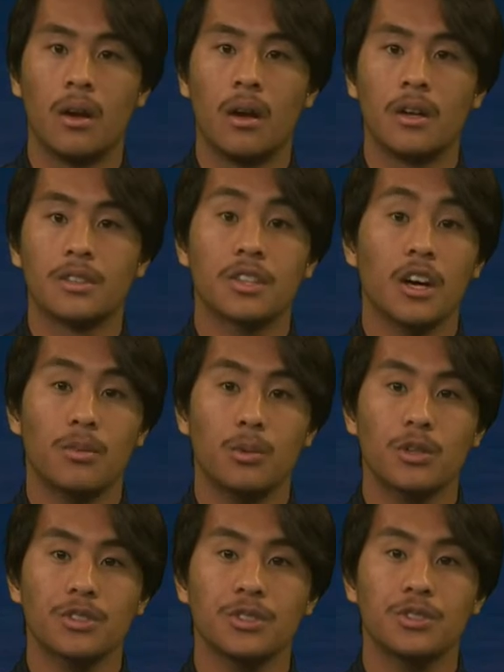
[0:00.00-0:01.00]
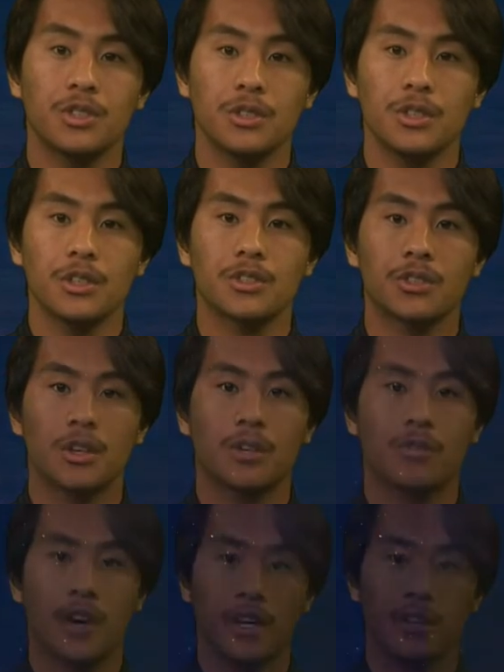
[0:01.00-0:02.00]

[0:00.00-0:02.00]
Sophomores and juniors are invited